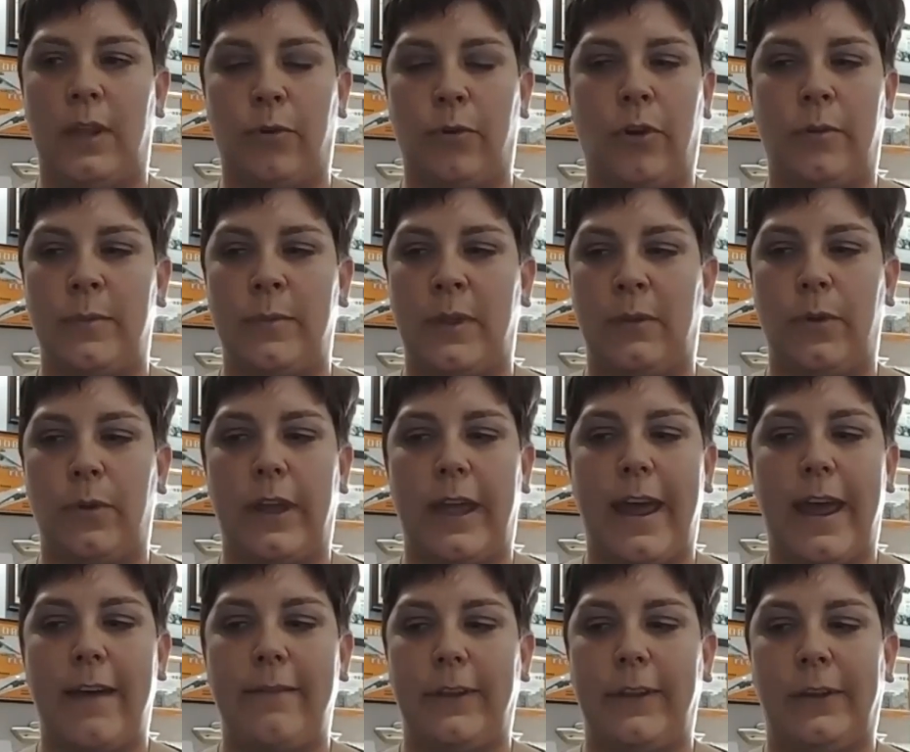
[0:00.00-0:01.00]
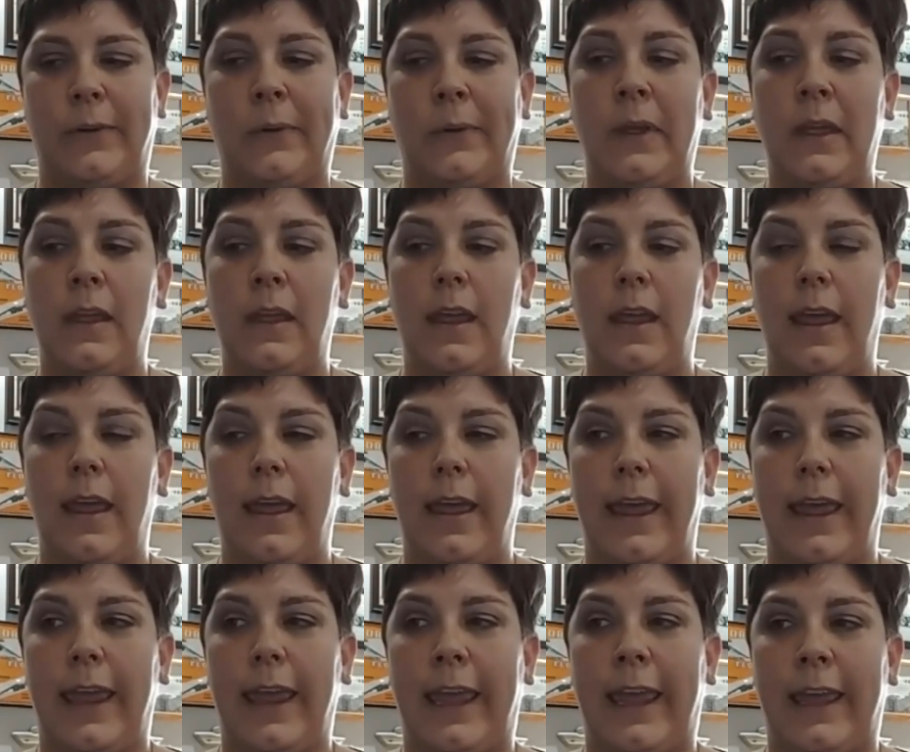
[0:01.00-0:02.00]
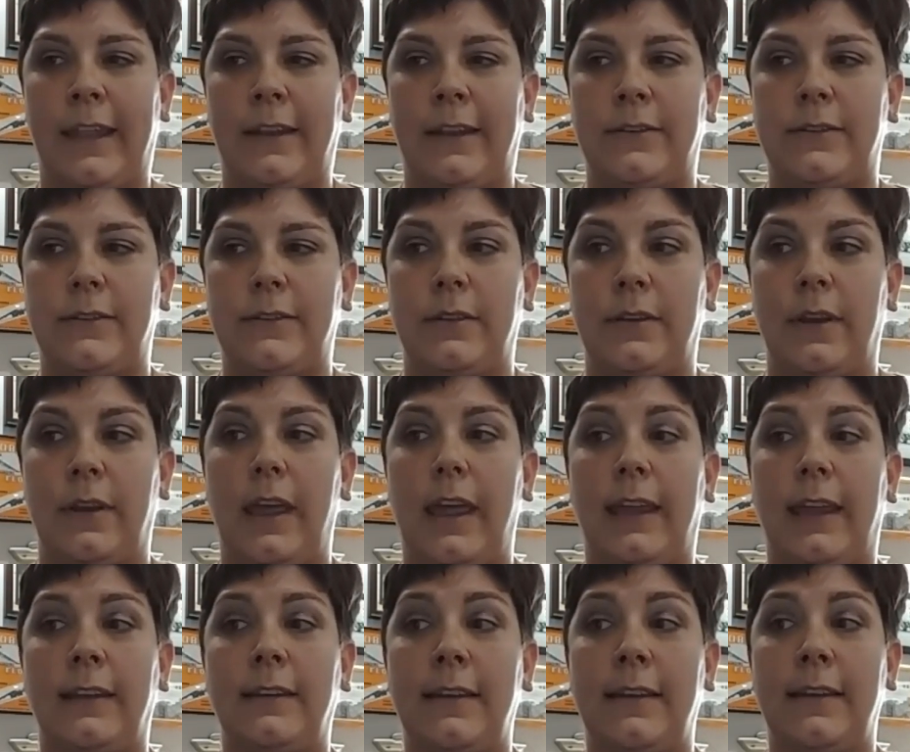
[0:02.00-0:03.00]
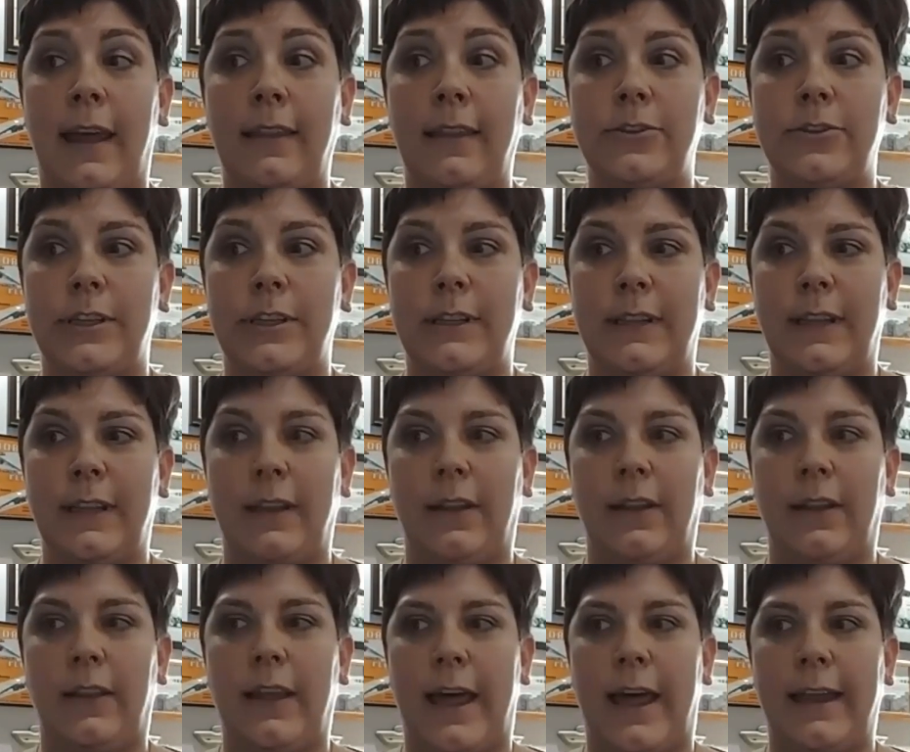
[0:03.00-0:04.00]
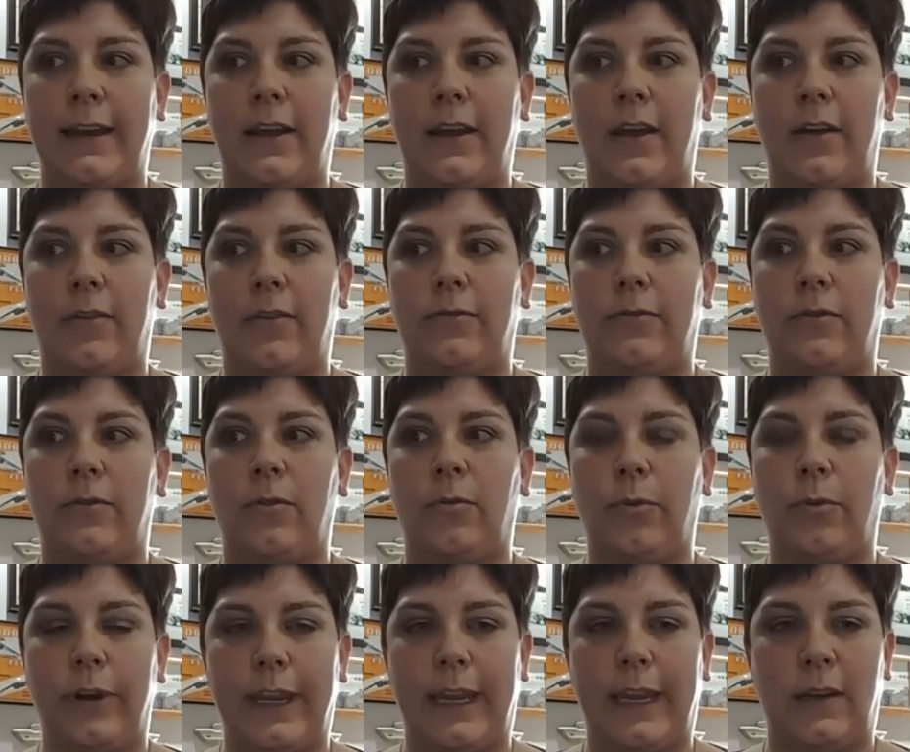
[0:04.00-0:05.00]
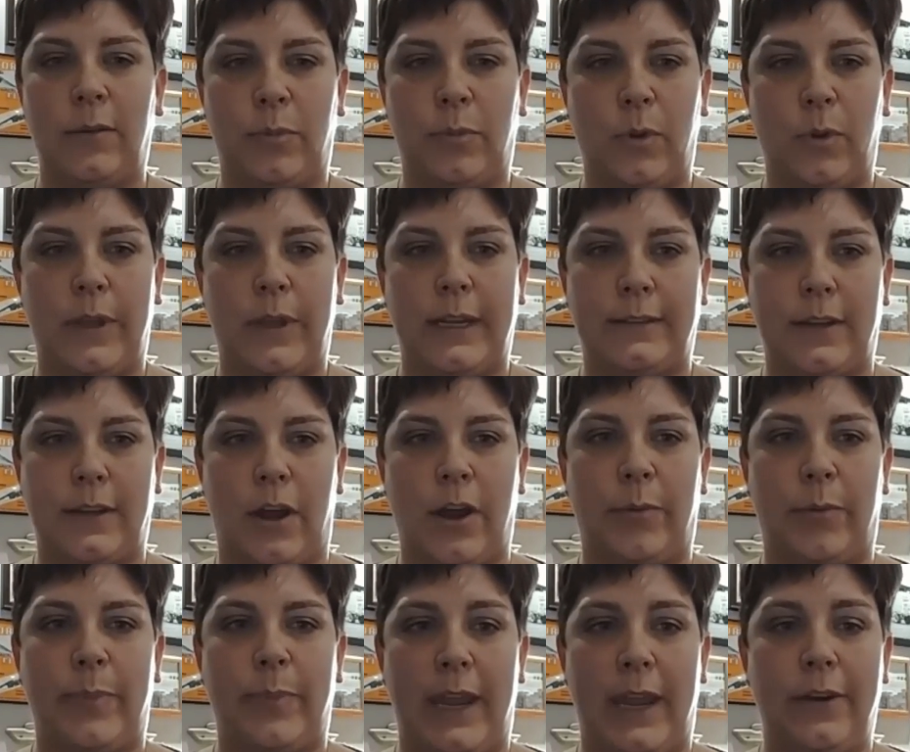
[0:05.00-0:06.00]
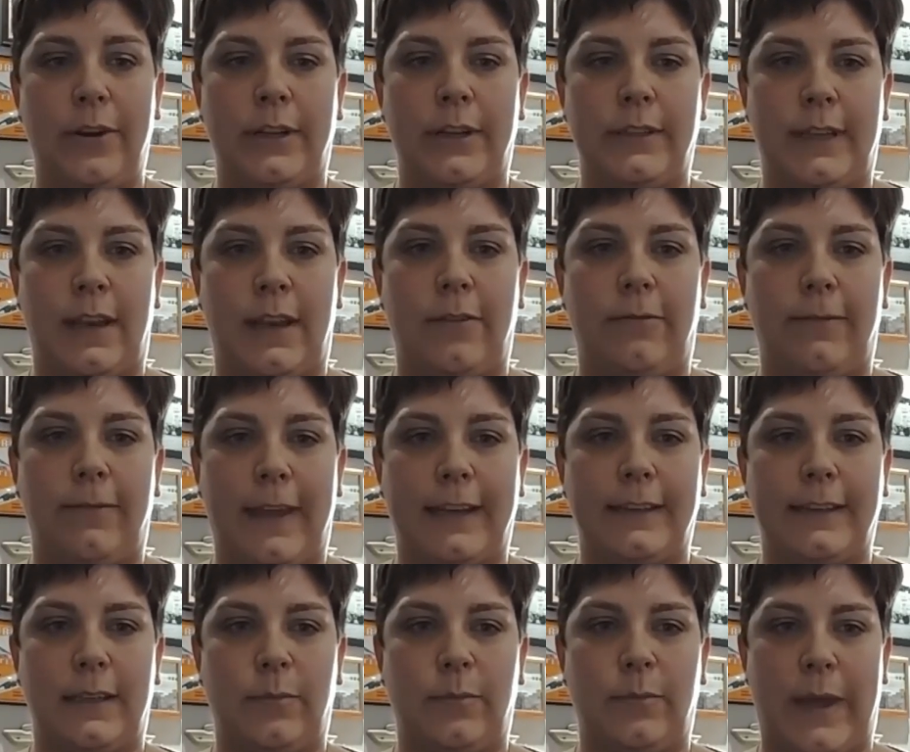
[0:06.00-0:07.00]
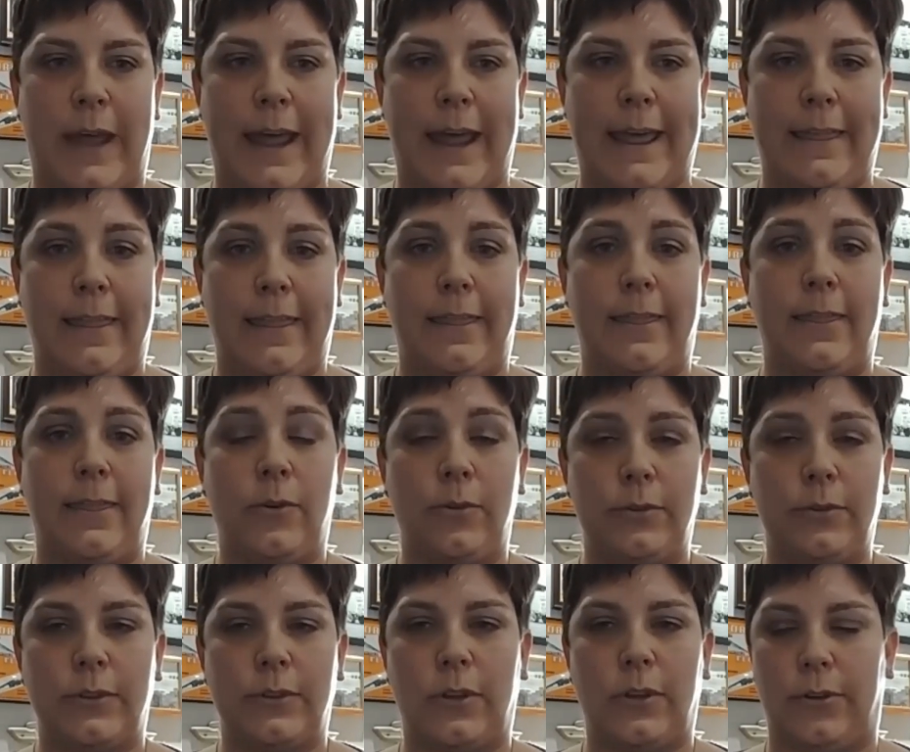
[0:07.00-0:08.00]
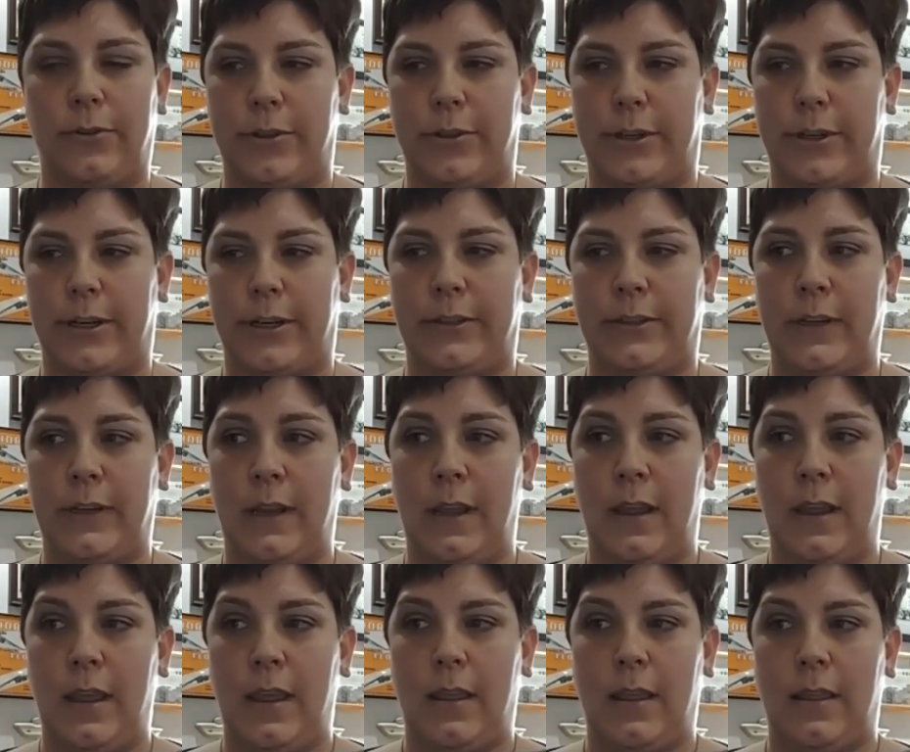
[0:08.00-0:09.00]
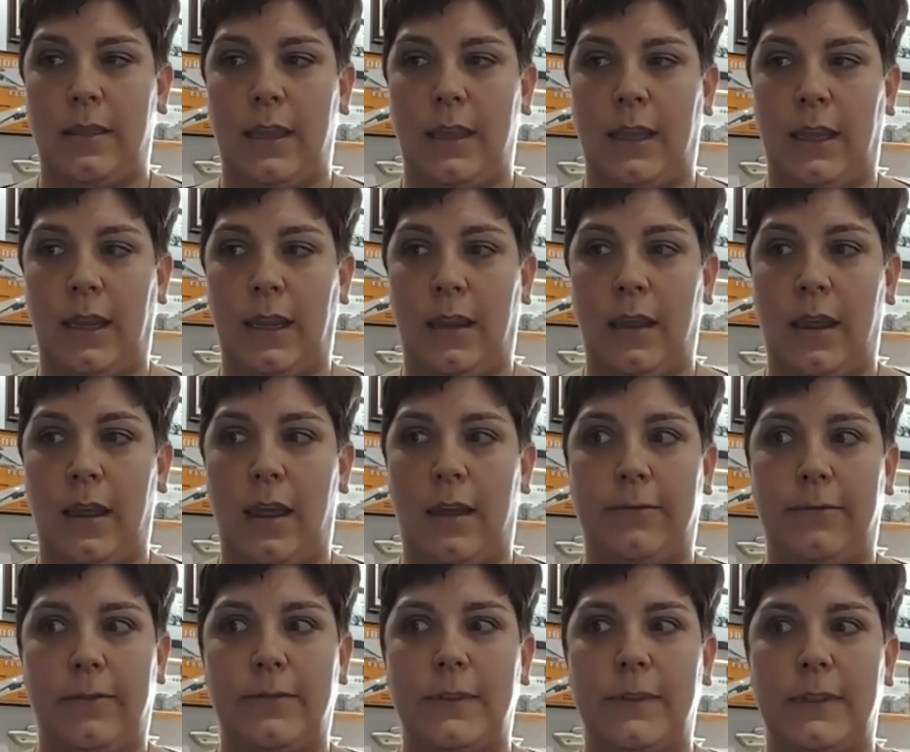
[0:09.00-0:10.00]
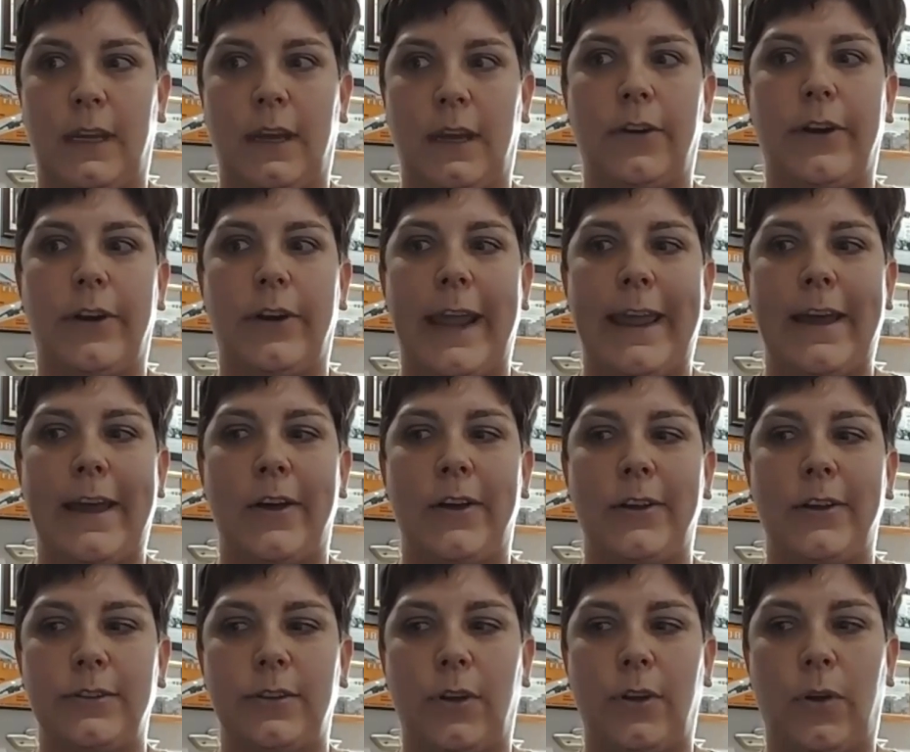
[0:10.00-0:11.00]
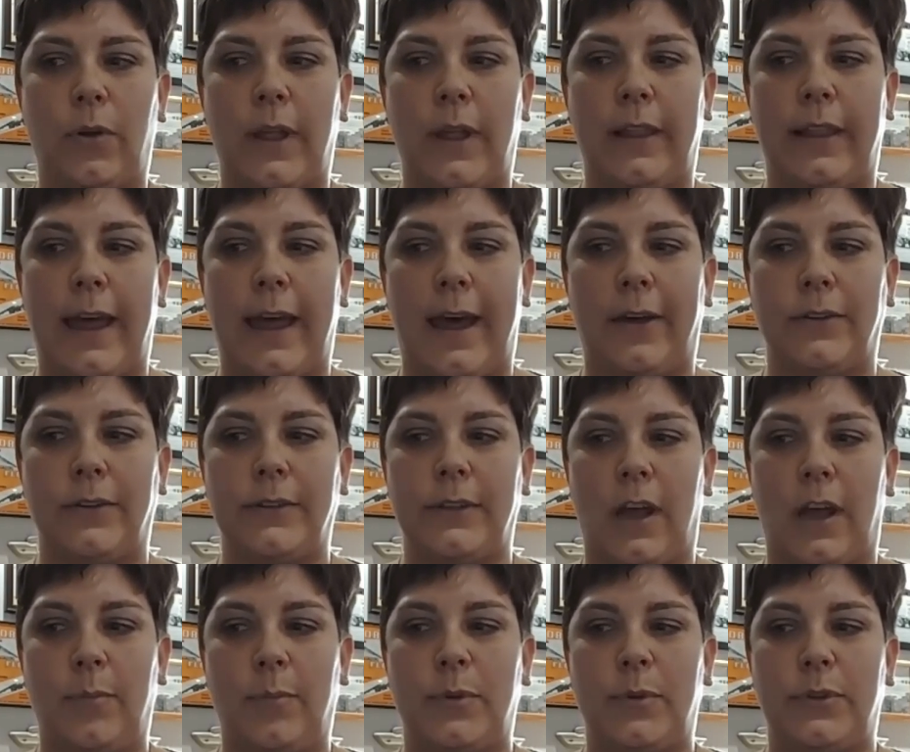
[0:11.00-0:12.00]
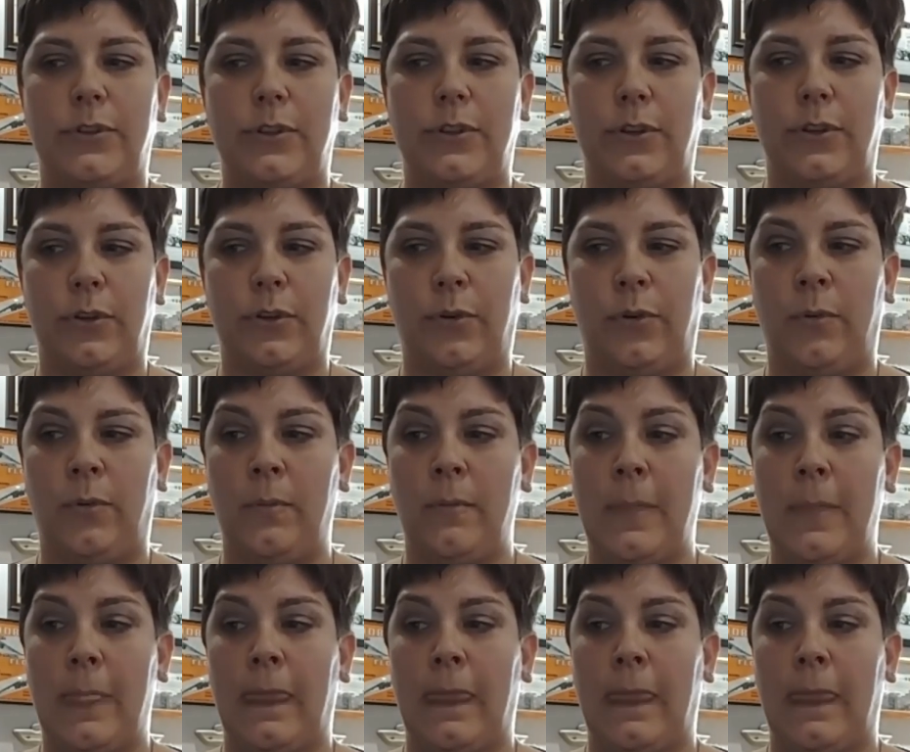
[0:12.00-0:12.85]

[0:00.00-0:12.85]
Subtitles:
enrollment, what have you. And acknowledging that a lot of working employees are parents and affected by those closures, the FFCRA also allows up to